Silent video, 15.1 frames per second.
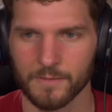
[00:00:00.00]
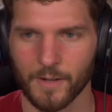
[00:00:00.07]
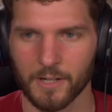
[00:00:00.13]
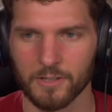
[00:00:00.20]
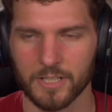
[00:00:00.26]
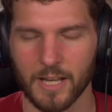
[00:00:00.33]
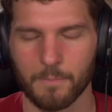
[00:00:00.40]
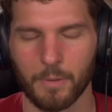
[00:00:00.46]

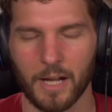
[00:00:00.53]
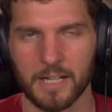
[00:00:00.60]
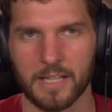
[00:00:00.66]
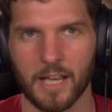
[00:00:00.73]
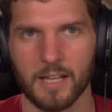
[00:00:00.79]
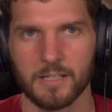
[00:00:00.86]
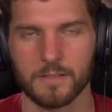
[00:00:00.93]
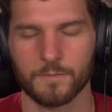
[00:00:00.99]
Fire Escape
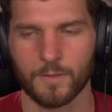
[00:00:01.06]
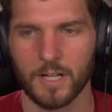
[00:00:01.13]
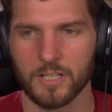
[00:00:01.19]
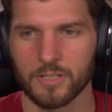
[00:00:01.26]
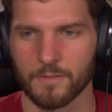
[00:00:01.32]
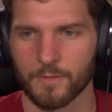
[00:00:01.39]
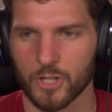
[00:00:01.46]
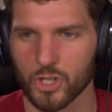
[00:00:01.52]
Podcast,
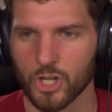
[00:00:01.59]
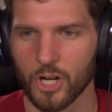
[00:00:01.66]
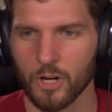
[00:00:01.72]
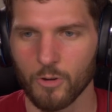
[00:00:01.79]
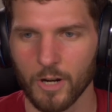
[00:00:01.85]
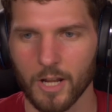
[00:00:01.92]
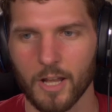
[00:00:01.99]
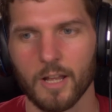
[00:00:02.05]
friends of the
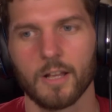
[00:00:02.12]
show.